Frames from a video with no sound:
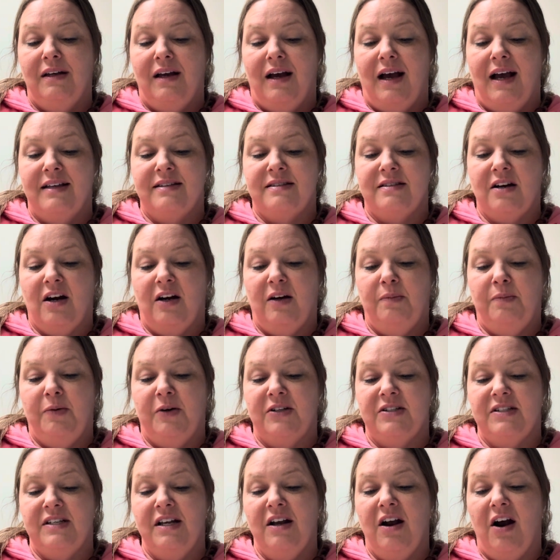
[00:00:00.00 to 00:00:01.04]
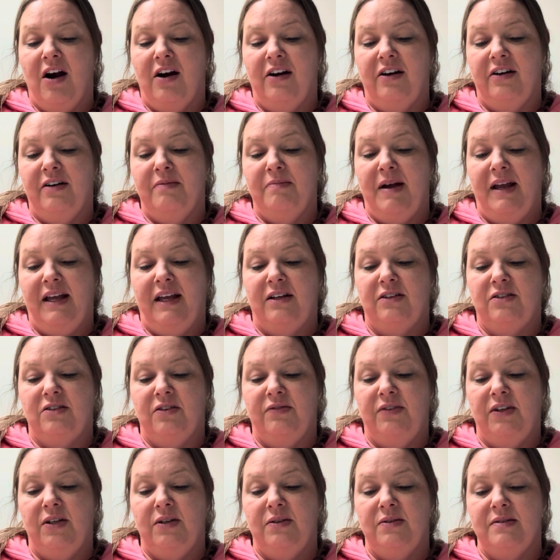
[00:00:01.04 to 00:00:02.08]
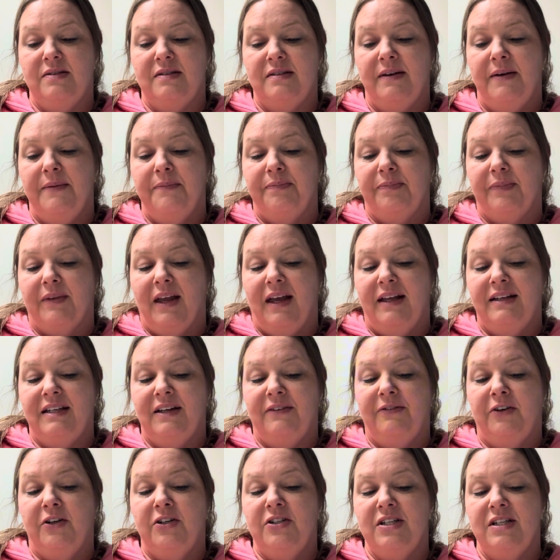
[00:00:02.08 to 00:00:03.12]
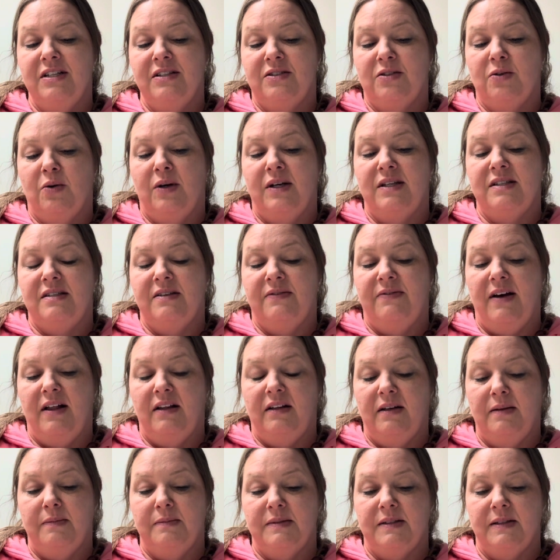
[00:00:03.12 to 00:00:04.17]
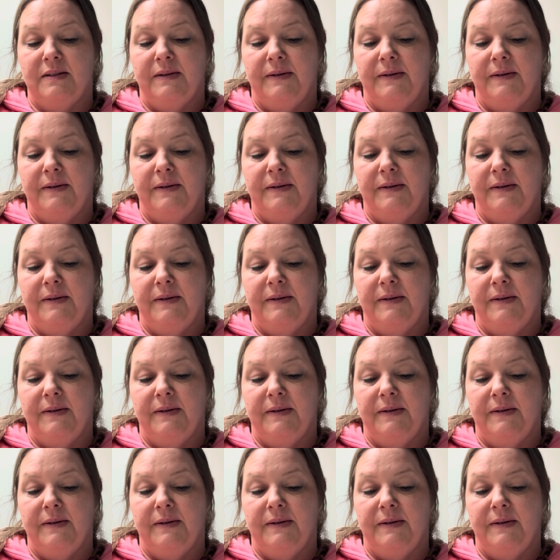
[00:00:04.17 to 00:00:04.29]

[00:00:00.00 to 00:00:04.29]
I started pushing harder in my interviews, and diverging stories developed.